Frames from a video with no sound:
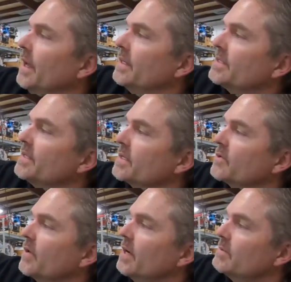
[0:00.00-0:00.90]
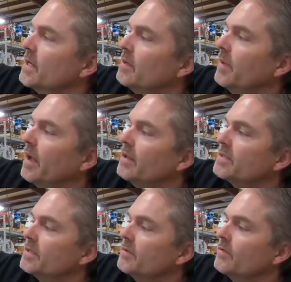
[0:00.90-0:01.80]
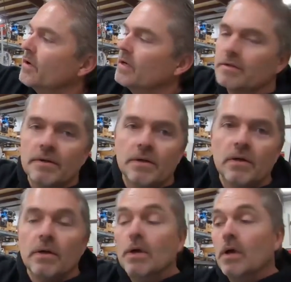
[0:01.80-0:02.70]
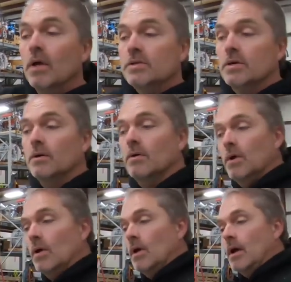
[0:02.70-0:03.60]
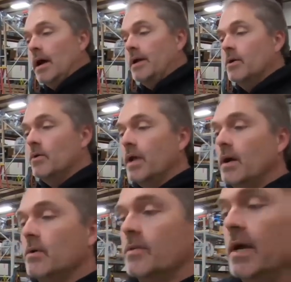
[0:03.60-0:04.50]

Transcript: and six grams out of balance in the front. So I know now